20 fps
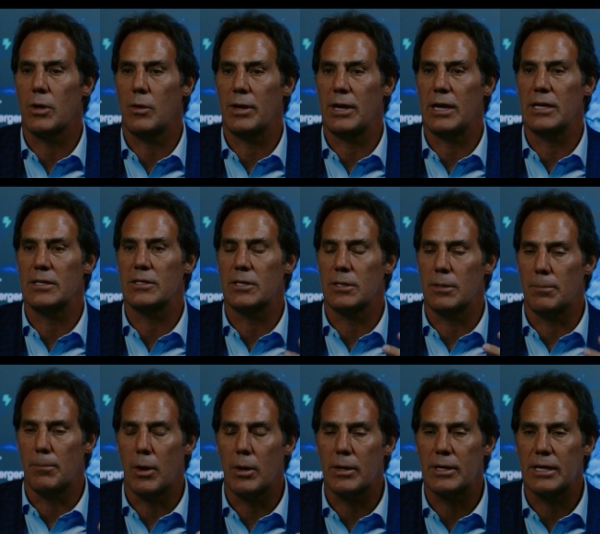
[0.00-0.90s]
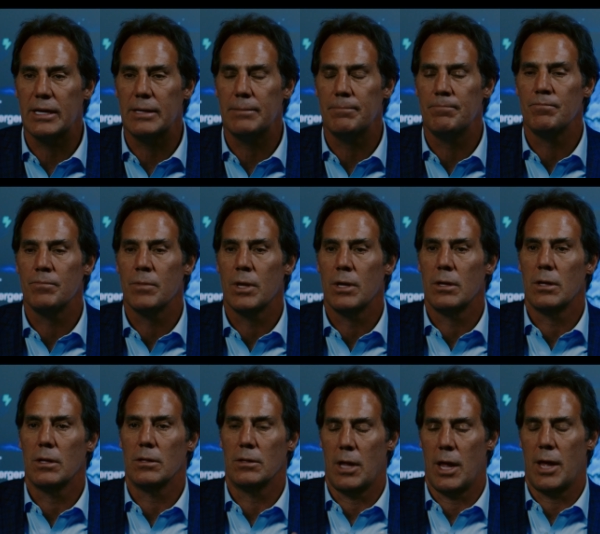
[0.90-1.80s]
going into the market,
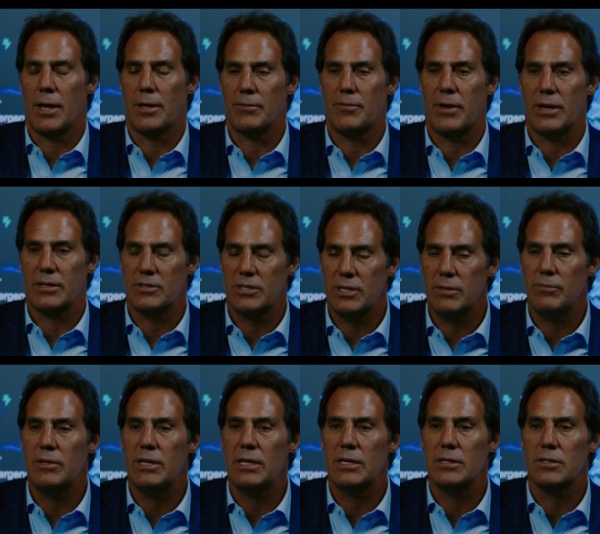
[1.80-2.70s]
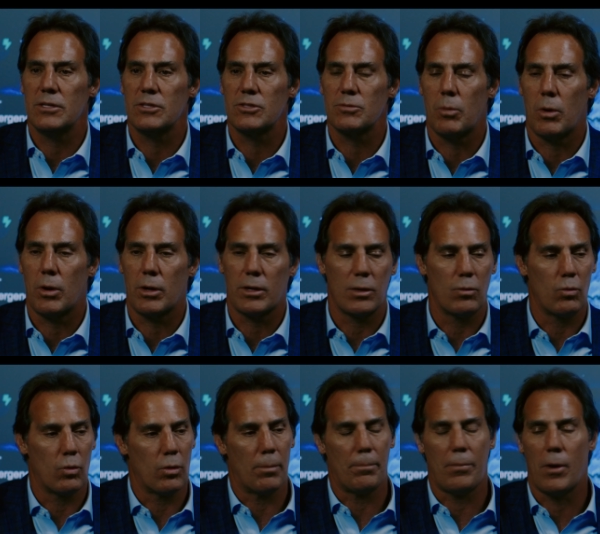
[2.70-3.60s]
a lot of activity in this market.
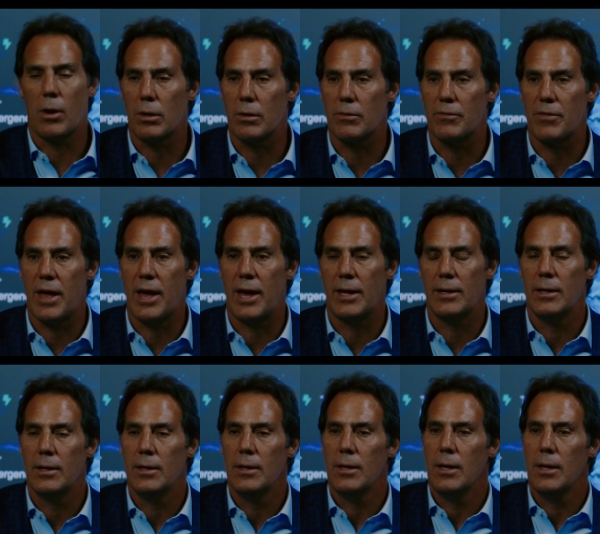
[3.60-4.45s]
We're a part of that.